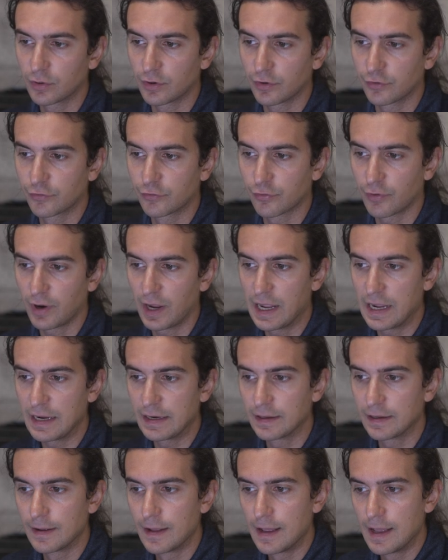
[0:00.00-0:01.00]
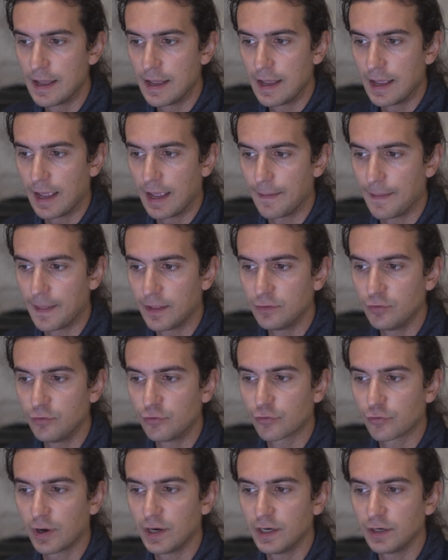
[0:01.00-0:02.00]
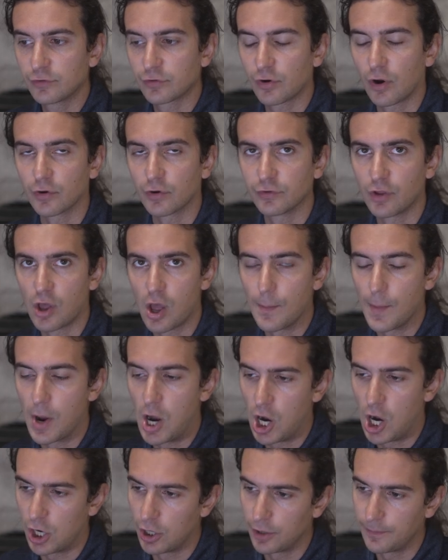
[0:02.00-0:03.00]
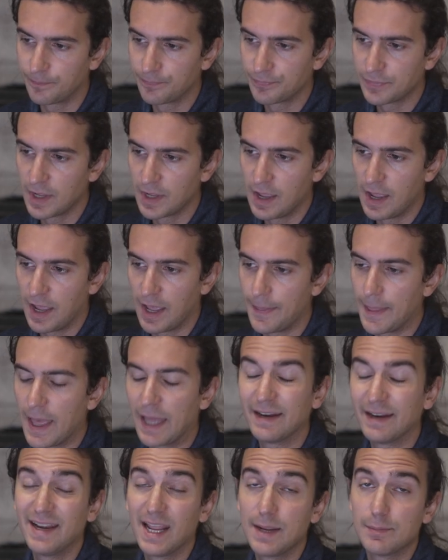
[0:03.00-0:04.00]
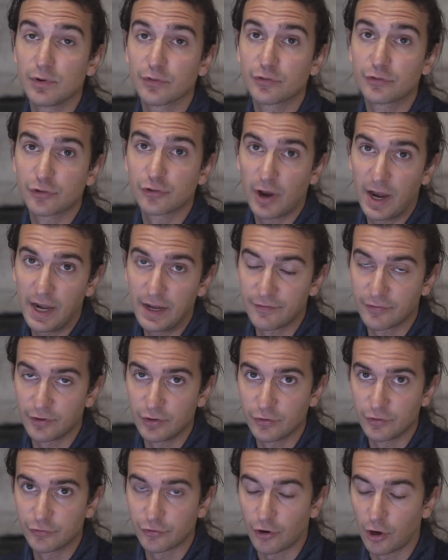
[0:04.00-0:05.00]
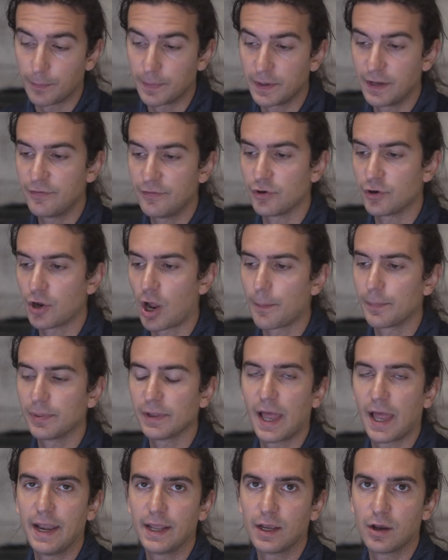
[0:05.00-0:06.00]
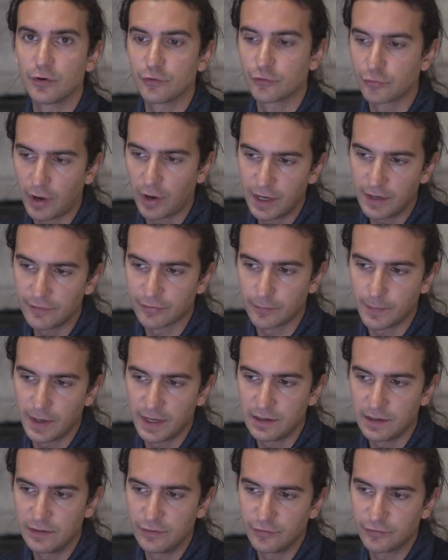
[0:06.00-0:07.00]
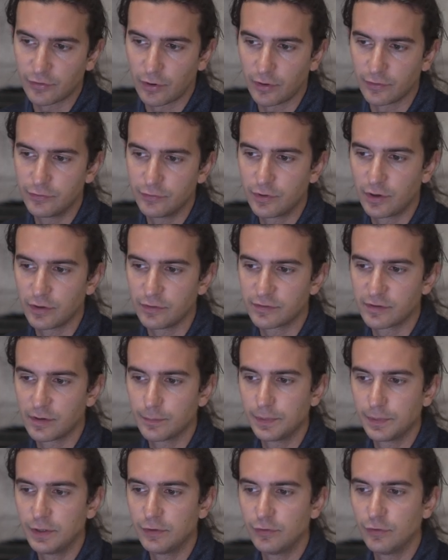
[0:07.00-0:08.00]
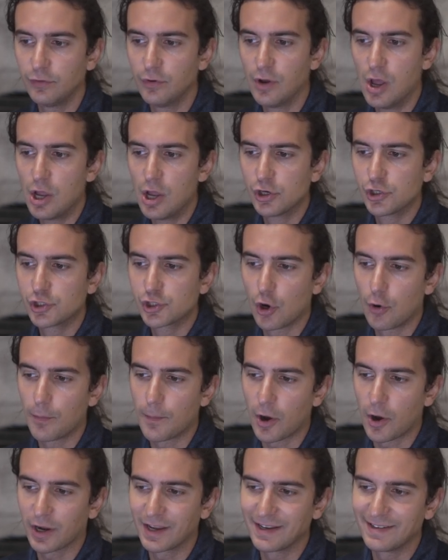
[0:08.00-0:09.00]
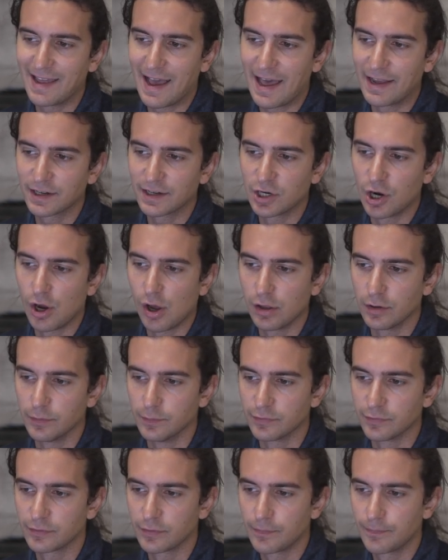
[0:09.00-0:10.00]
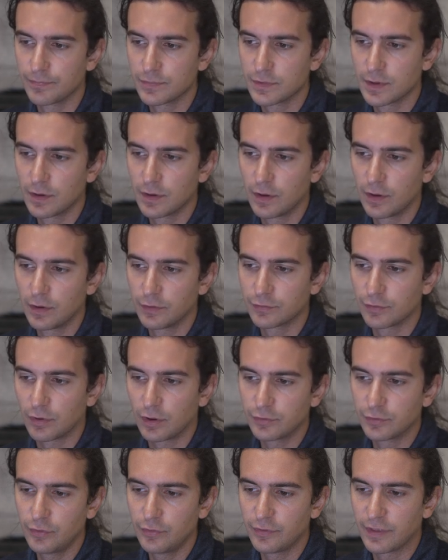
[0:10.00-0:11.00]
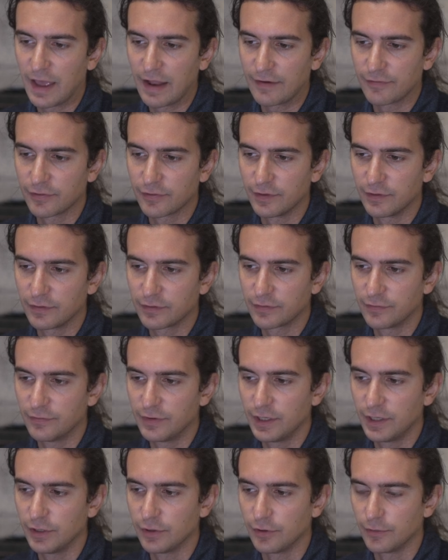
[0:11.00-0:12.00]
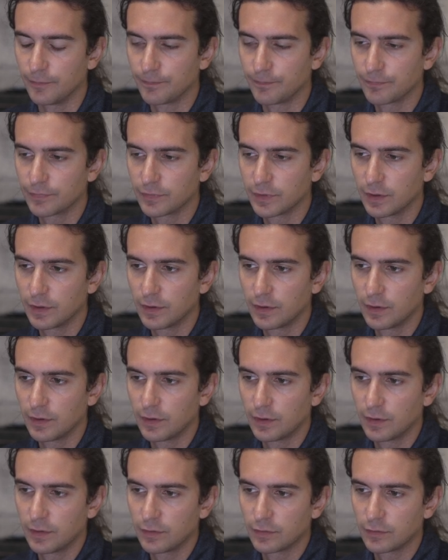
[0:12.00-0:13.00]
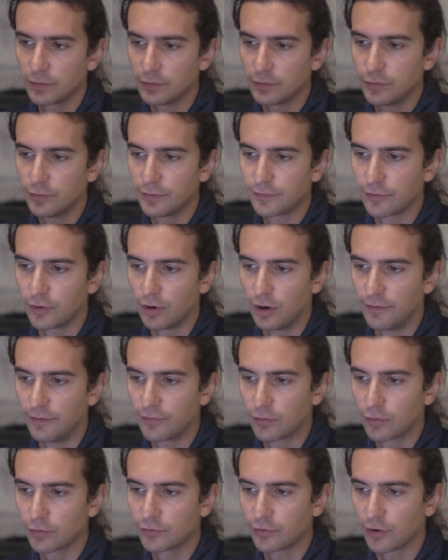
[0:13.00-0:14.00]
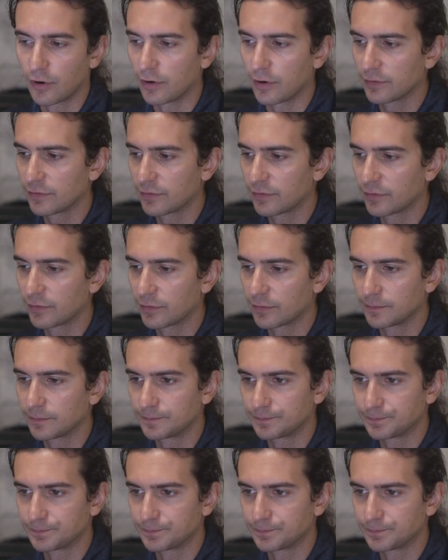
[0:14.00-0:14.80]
go to trade and then do trading chart DOM on, and that enables trading for your chart. But if you're not planning on trading for many of these charts, you can simply do show market data columns. So I'll do that for this video. So I'll do it for all four charts.